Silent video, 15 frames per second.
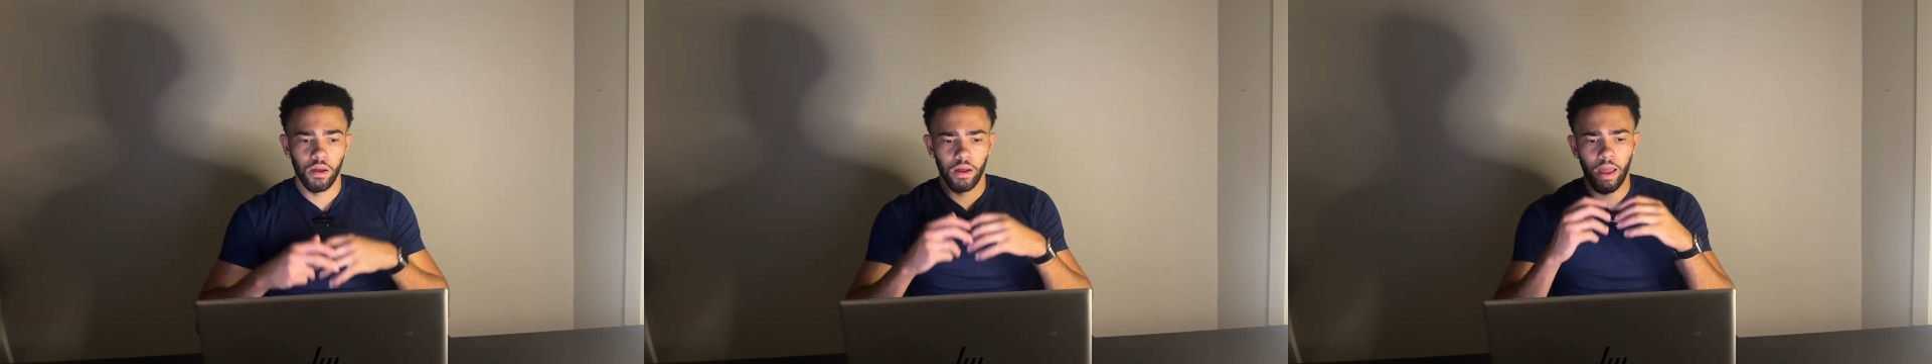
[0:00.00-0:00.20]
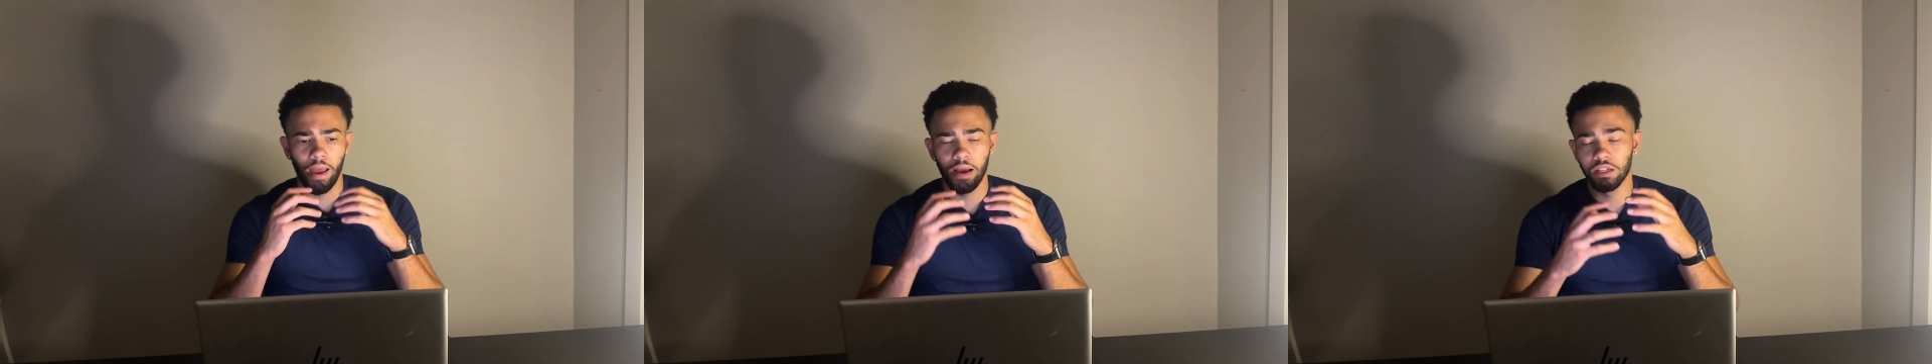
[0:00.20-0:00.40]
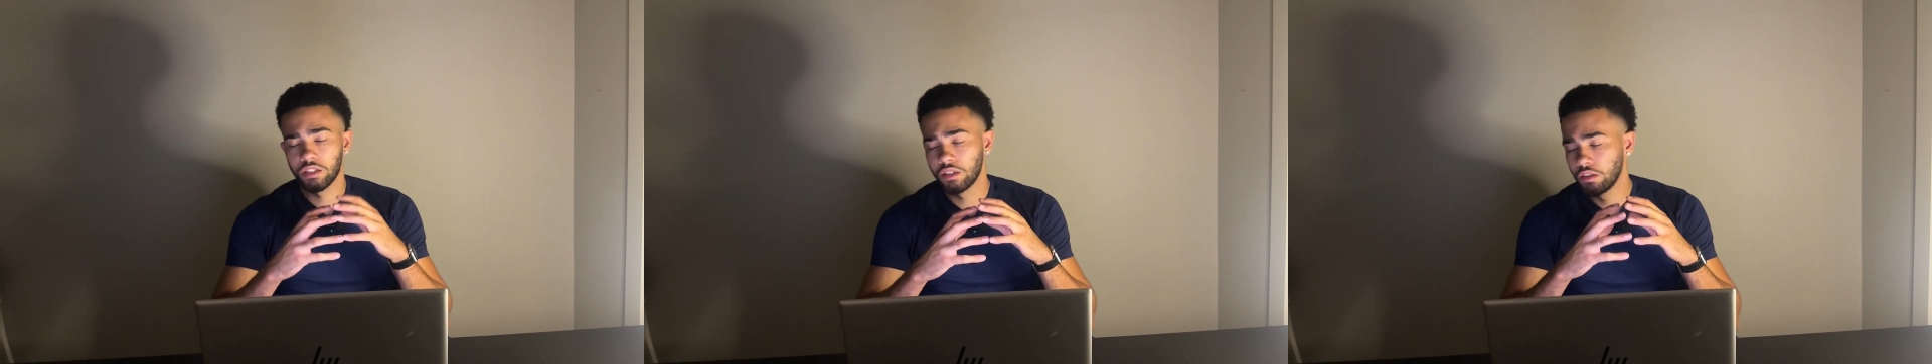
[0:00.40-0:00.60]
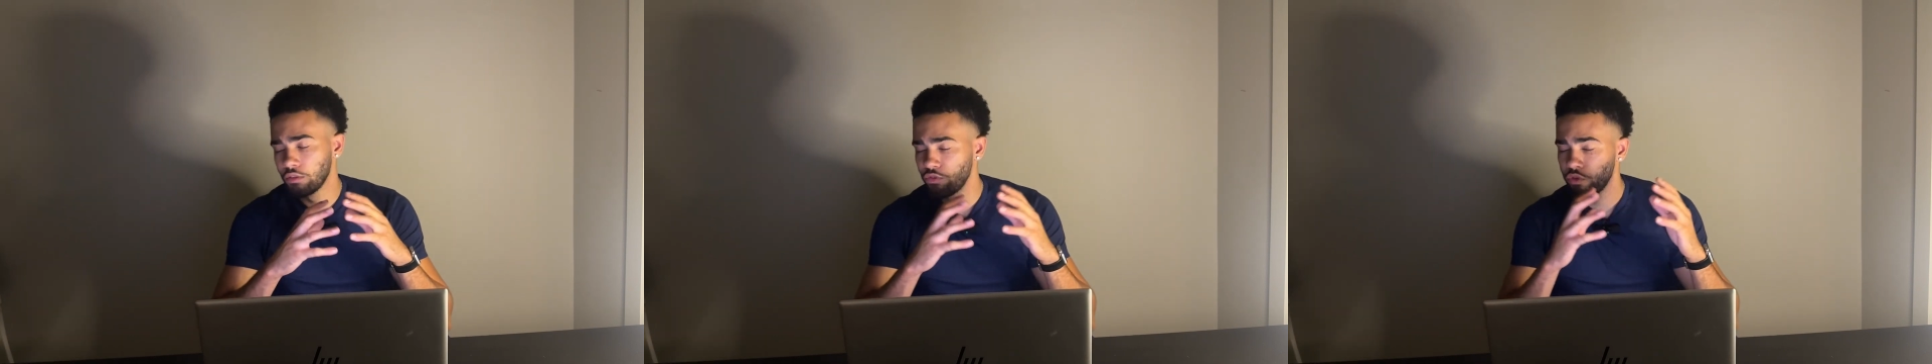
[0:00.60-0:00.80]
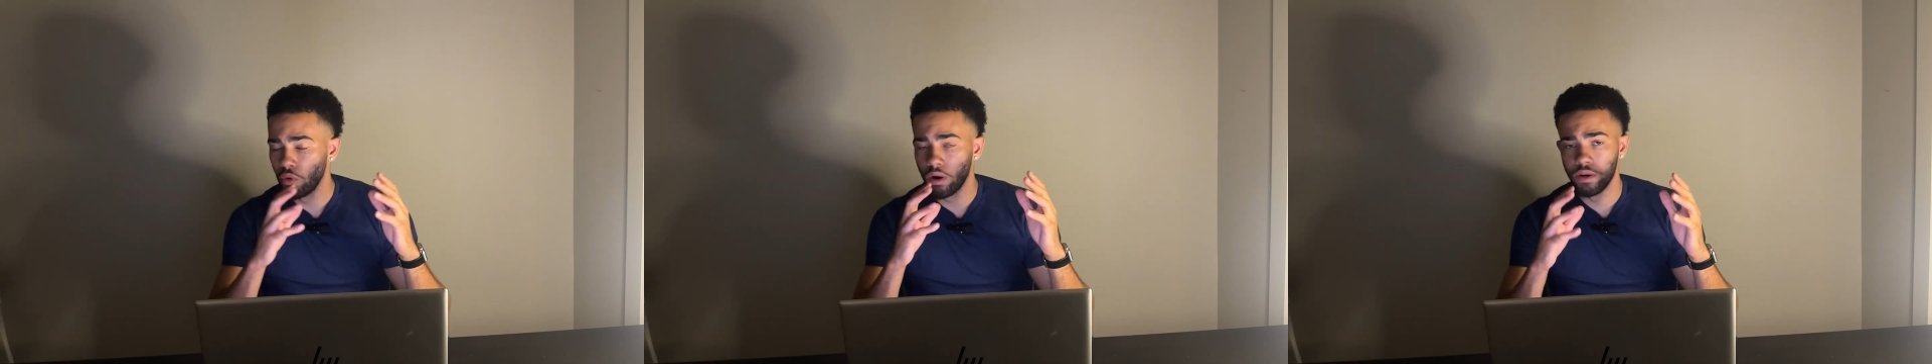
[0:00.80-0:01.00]

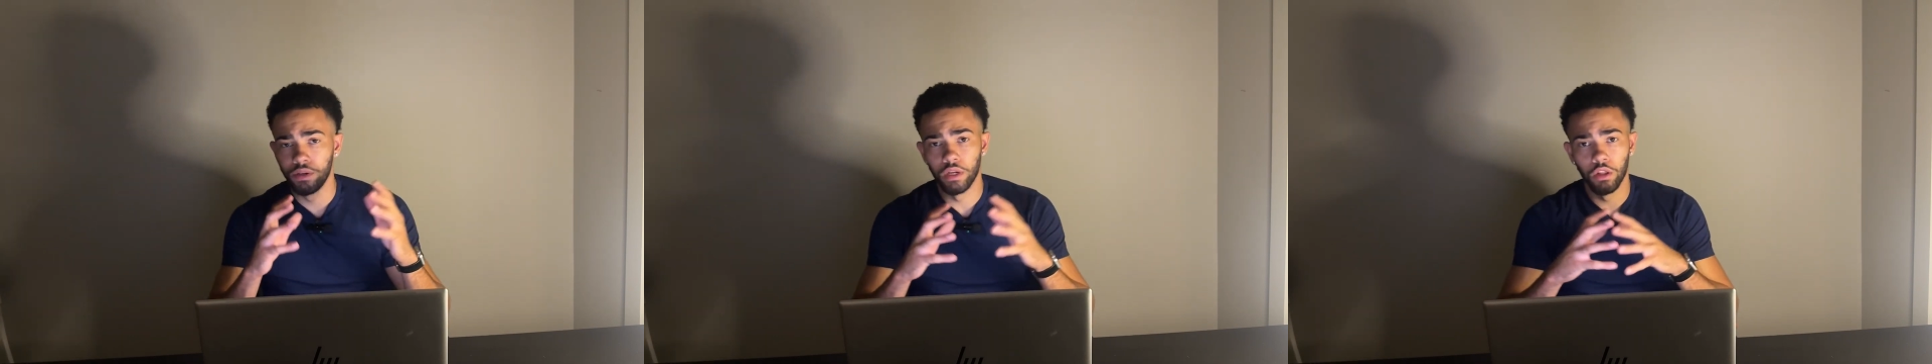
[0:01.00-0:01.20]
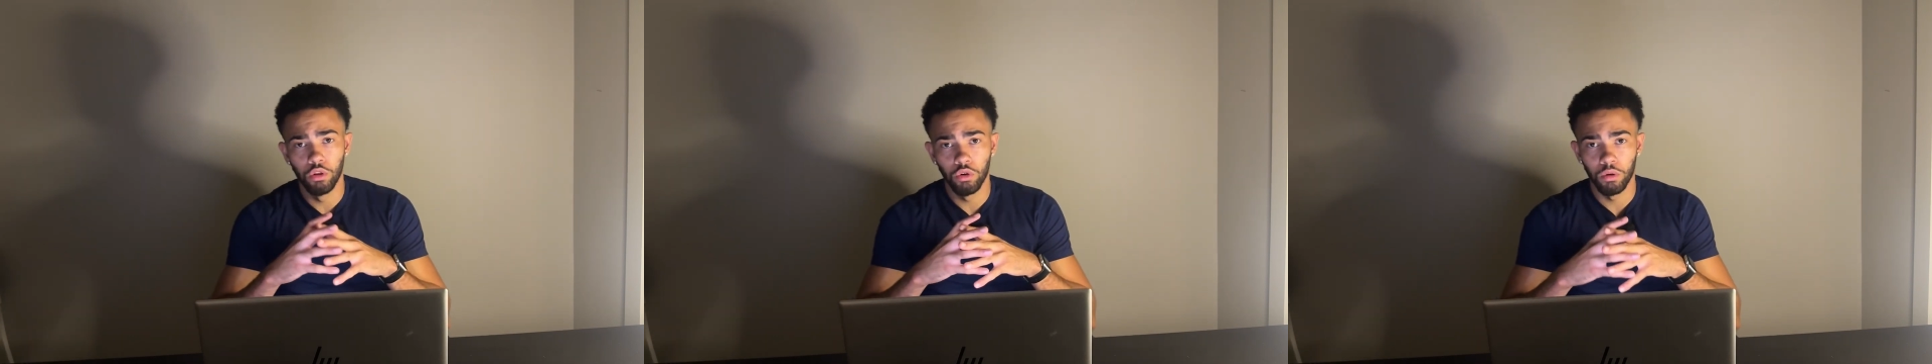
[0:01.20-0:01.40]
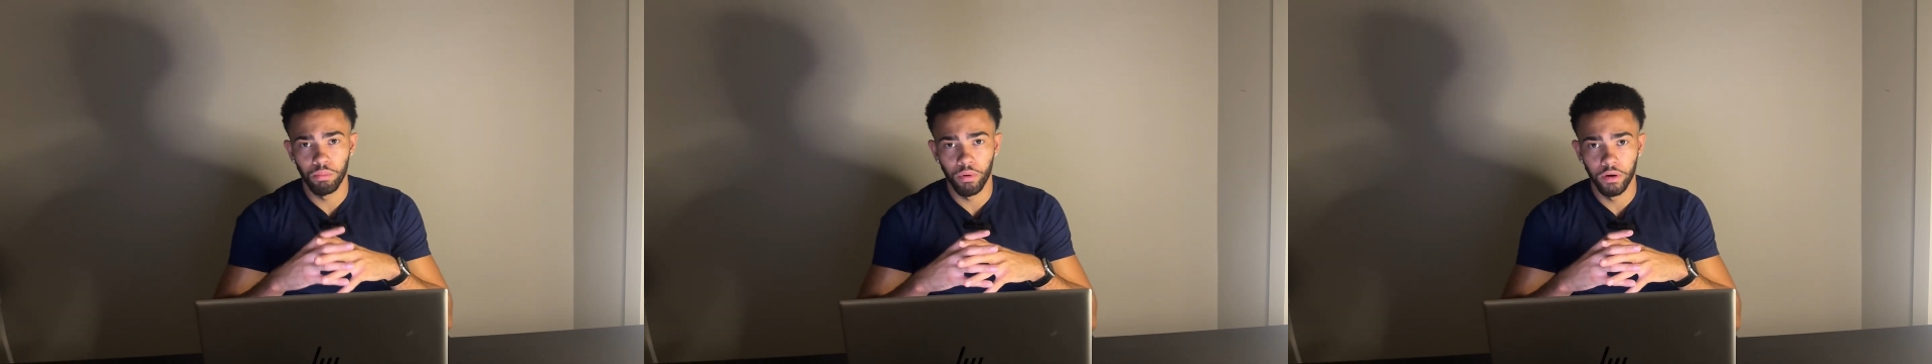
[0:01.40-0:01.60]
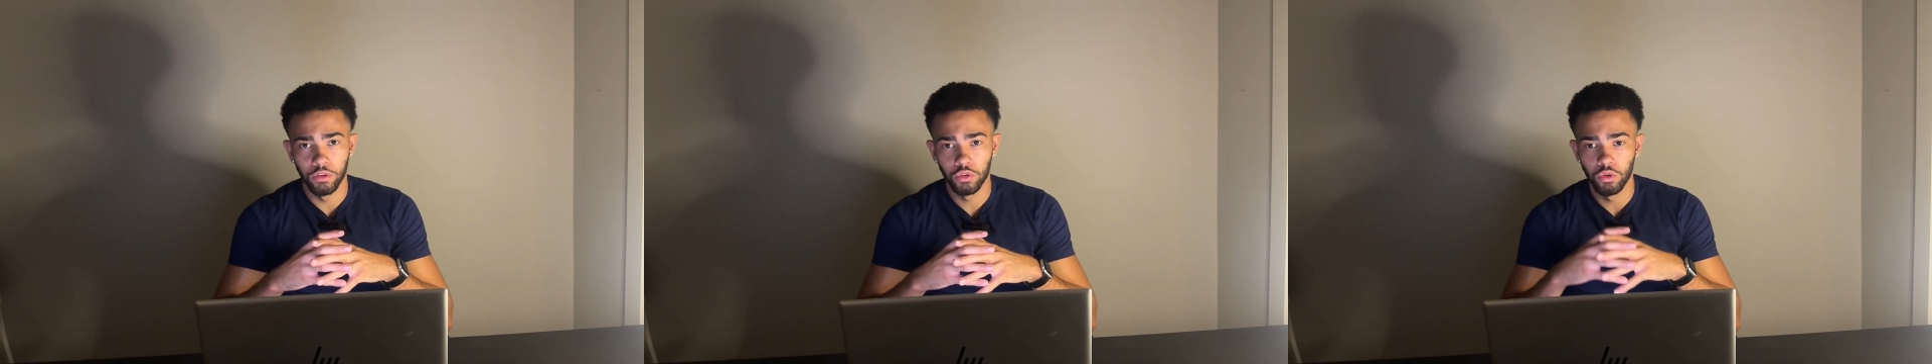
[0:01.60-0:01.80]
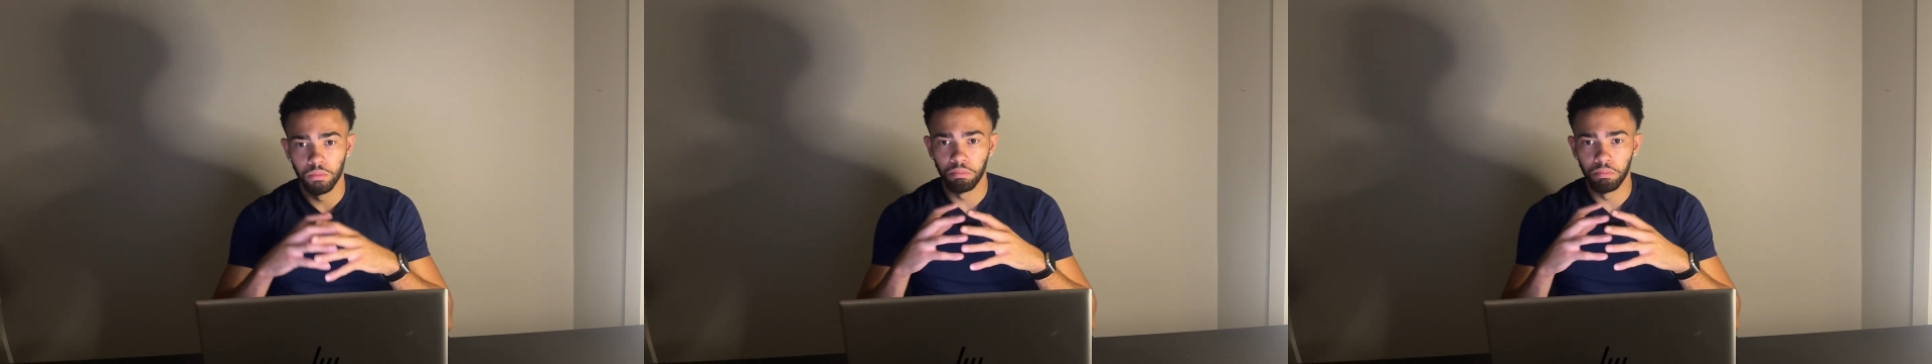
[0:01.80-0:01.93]
asking for another appraisal,